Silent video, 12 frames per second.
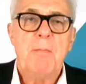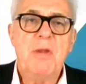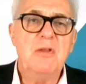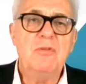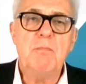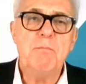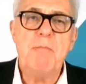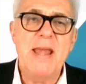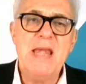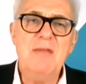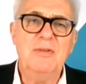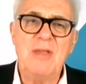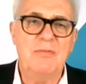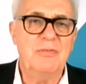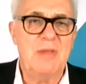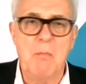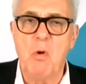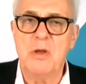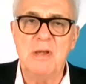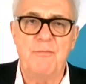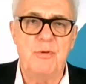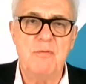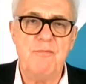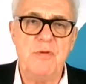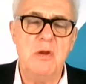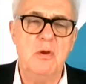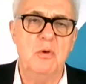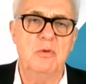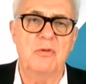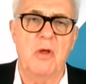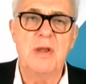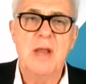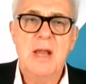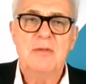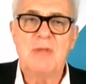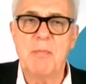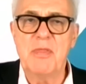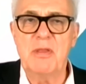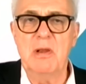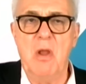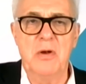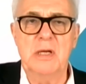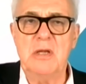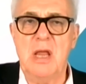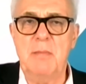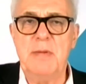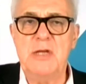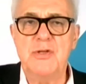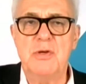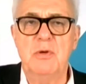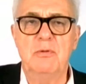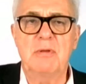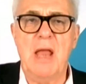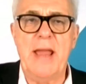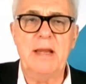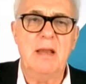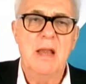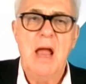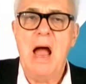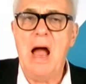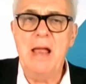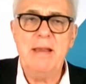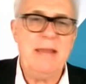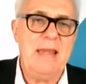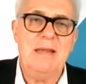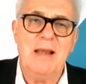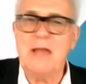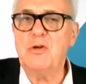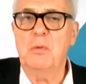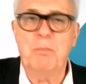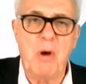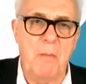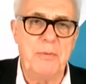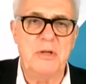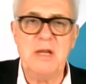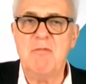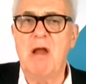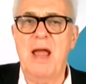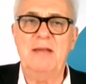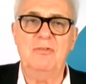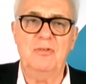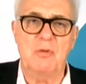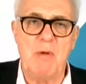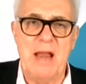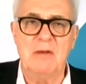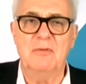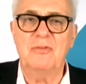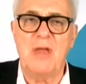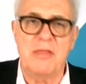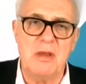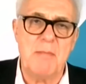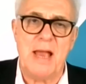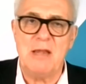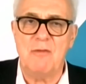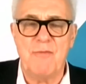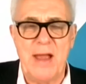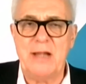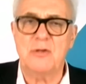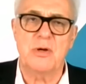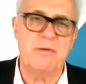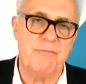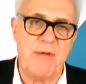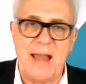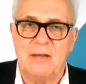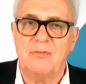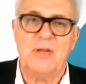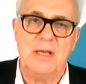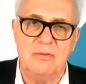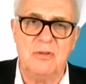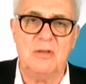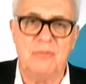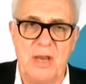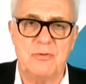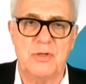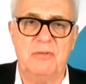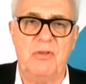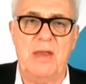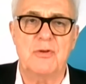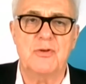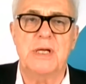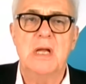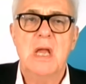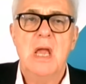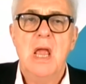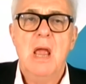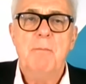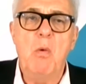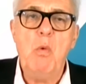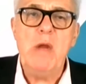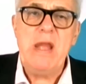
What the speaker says: Because many of us have somewhat different views on some of the longer term issues like intellectual property rights around southern manufacture of vaccines, et cetera, et cetera. But